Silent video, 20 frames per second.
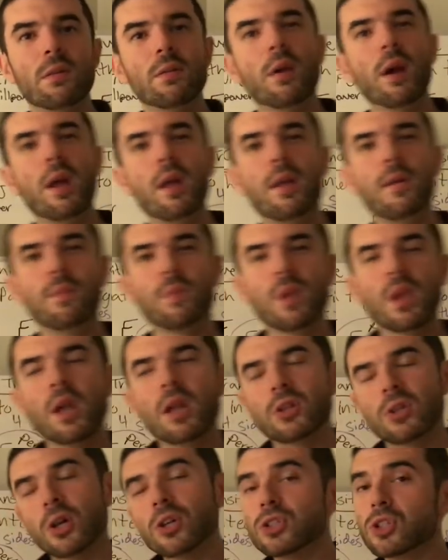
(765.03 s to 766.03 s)
right?
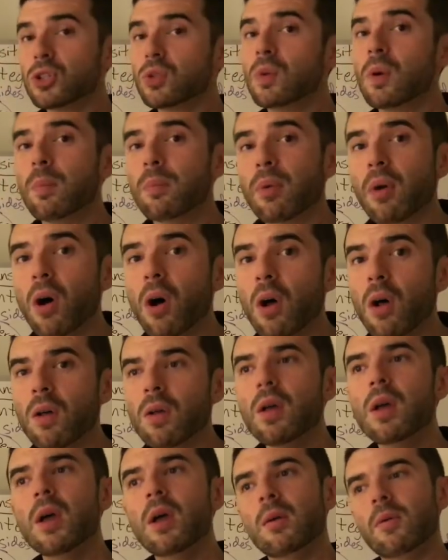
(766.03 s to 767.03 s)
turns into a
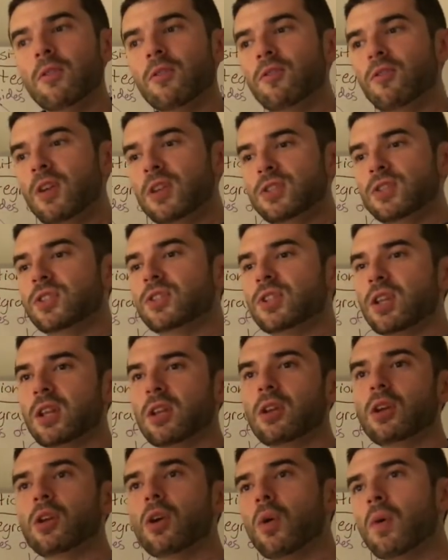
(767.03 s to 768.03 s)
brawl. Fists
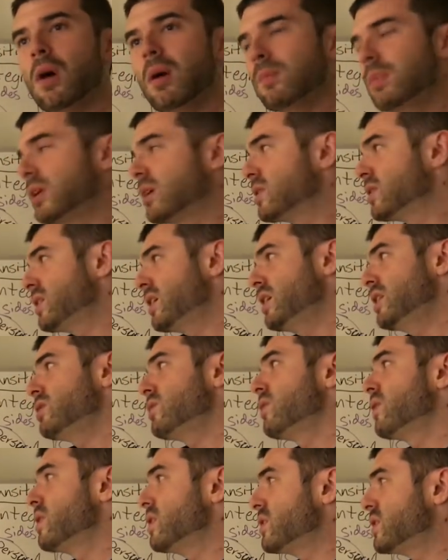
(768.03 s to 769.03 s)
and go up because the
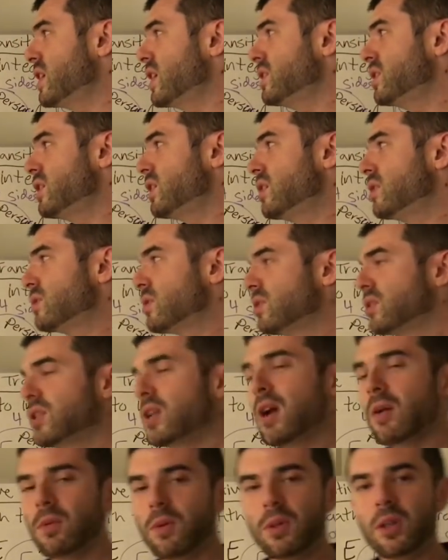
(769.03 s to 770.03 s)
introverted sensing user is
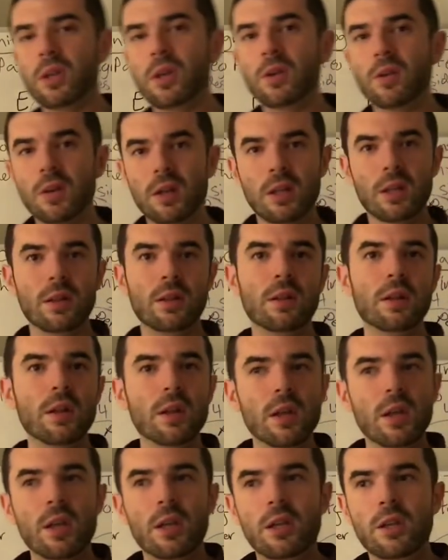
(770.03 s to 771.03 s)
not really going to
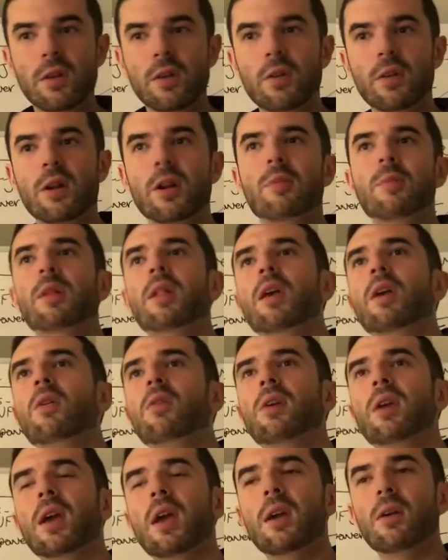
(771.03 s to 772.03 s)
you know, they're going to be like,
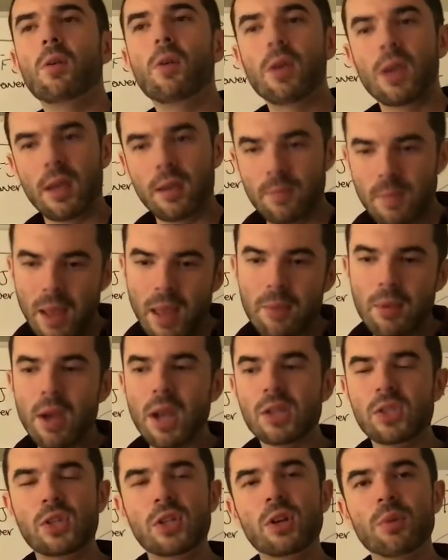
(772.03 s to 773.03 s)
okay, okay, maybe
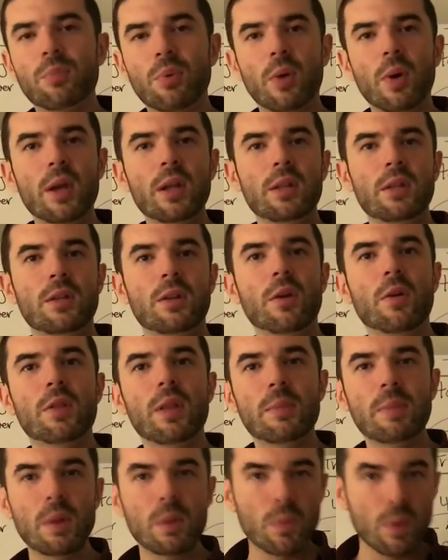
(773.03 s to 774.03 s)
I see your point. You know,
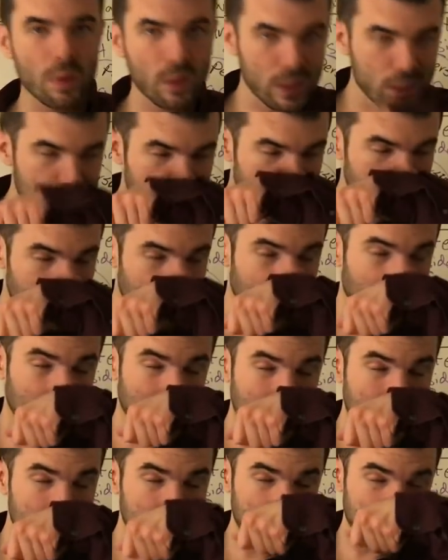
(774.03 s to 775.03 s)
they'd be willing to uh,
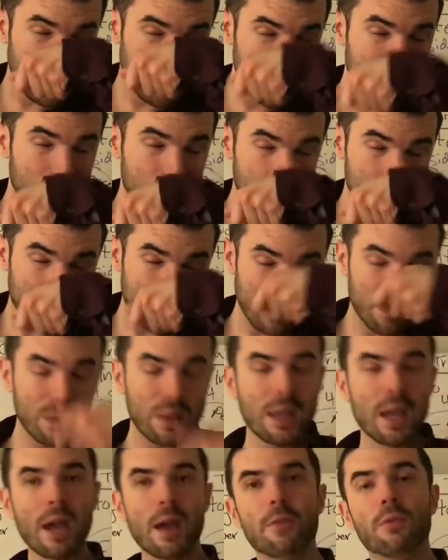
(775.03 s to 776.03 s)
let the
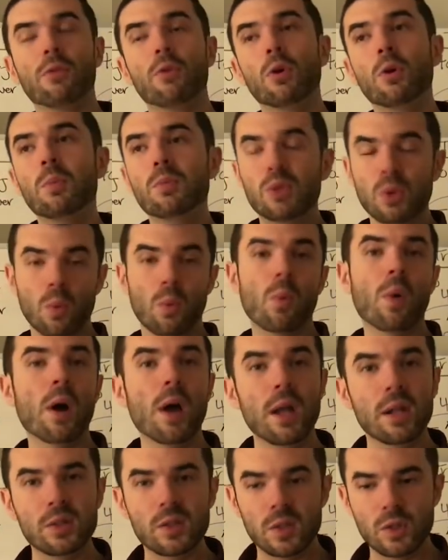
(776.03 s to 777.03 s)
ESTP have room to
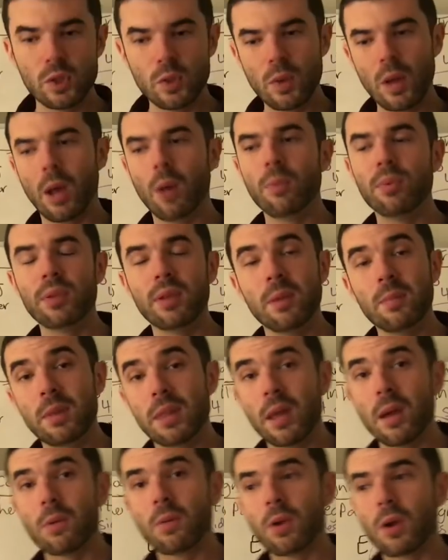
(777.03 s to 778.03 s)
want to help them in
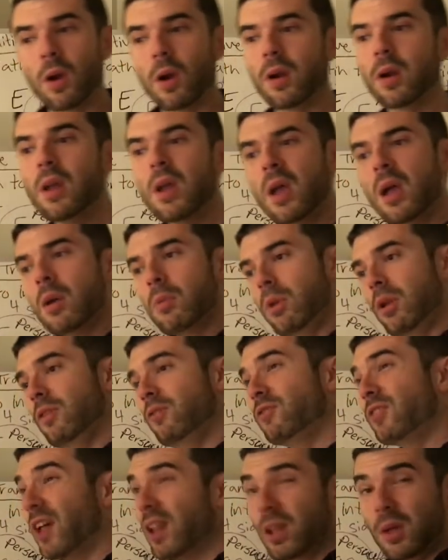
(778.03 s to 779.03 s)
that regard. But a
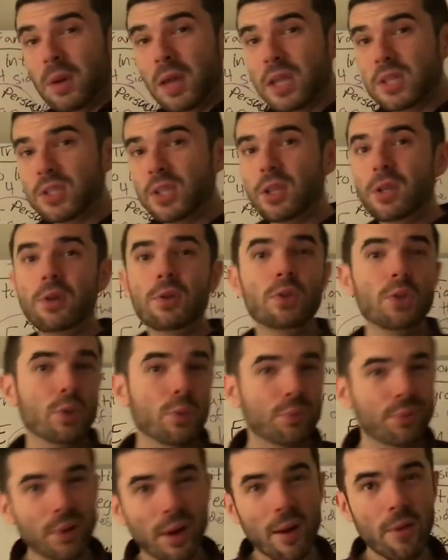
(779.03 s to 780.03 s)
fellow SE user,
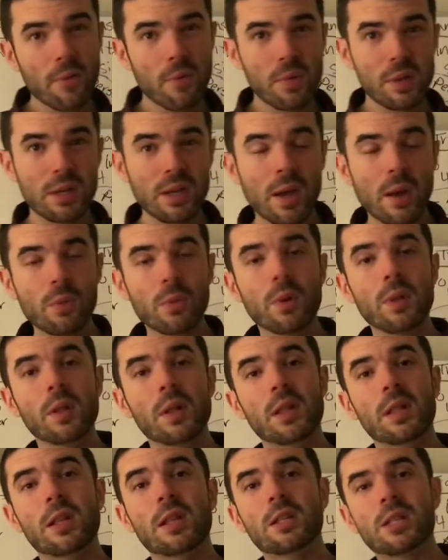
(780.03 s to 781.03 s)
probably not
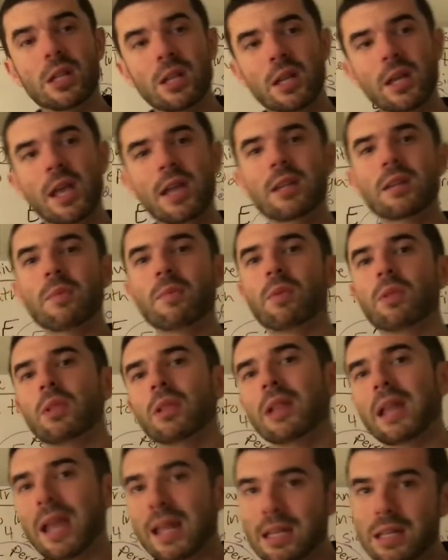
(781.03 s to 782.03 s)
really. And it's going to end up
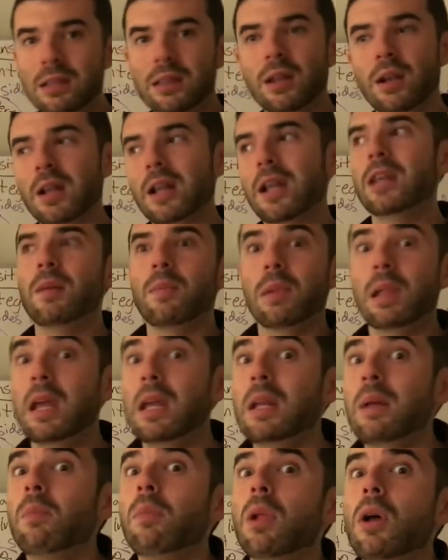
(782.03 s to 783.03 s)
landing, they're end up
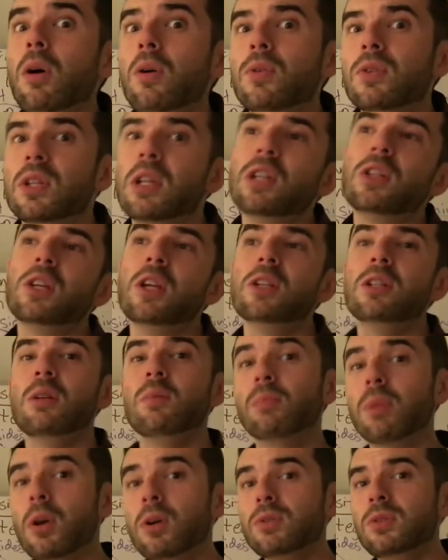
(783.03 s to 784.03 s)
landing blows and
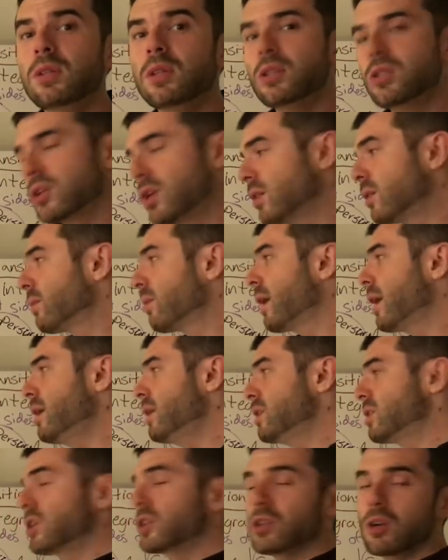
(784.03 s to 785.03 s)
exchanging blows with each other,
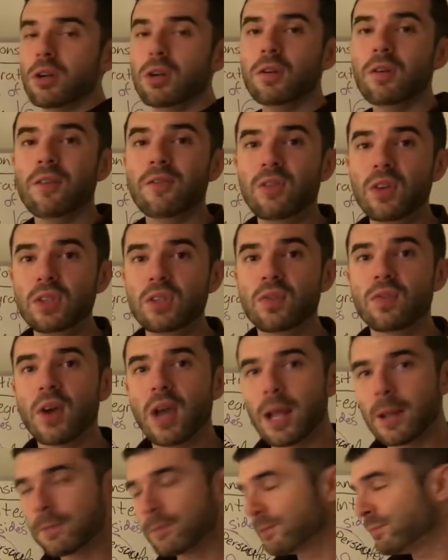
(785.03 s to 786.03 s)
right? It's going to turn into a fist
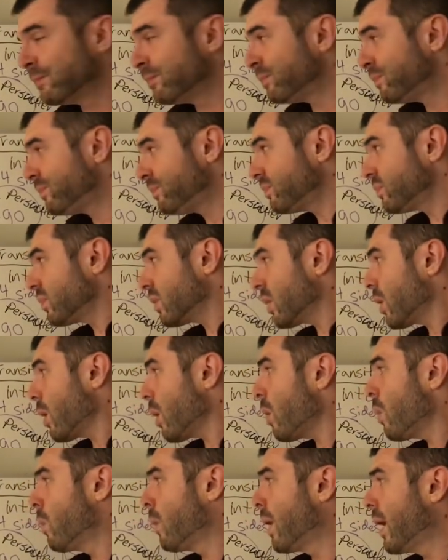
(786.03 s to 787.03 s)
fight.
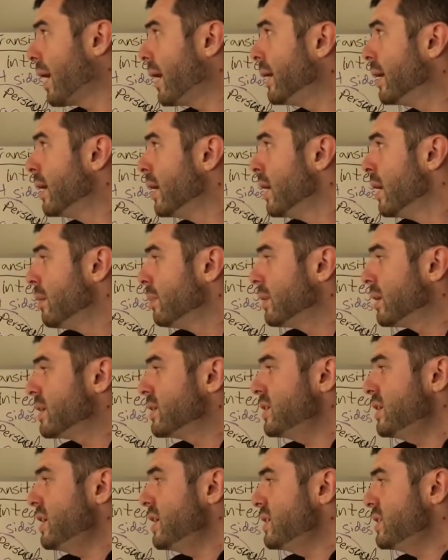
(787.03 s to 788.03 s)
Why?
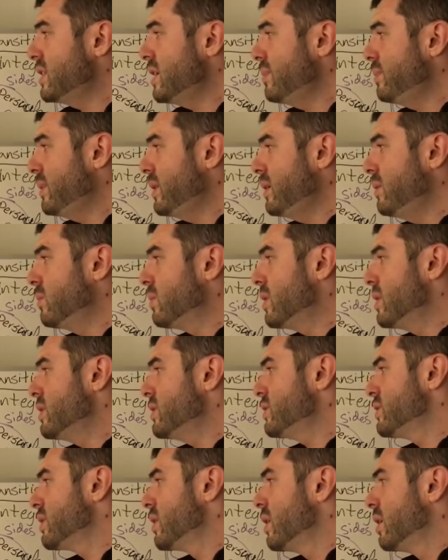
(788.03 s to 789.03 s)
Because the ESTP
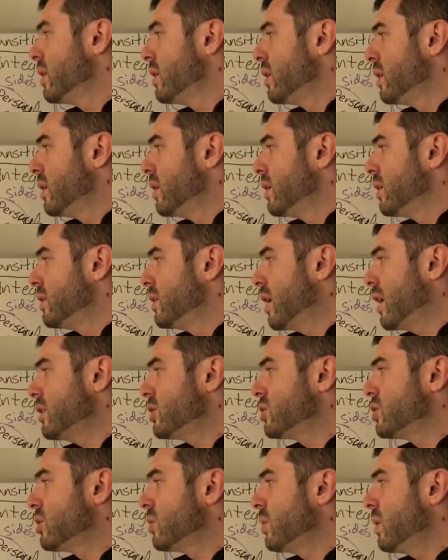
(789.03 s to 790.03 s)
was not
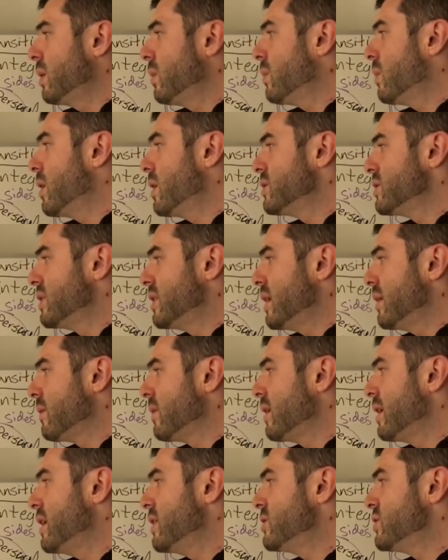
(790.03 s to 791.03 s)
sure what it wants and they
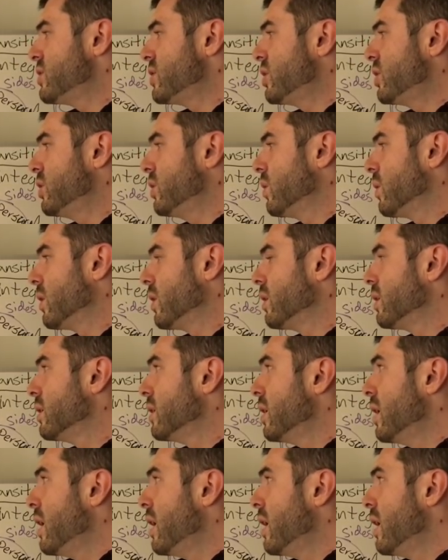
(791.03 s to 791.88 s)
were insecure.